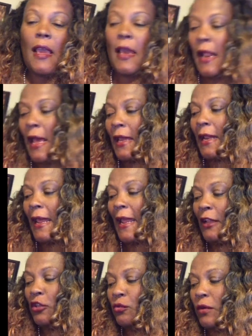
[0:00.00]
and I can
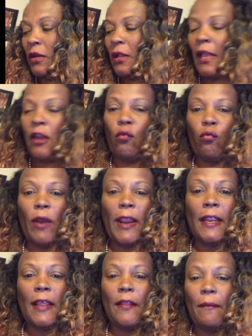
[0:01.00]
answer it like
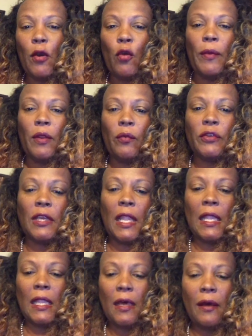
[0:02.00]
right in the moment, which I
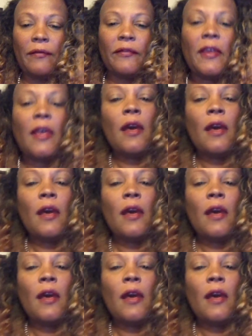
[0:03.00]
love.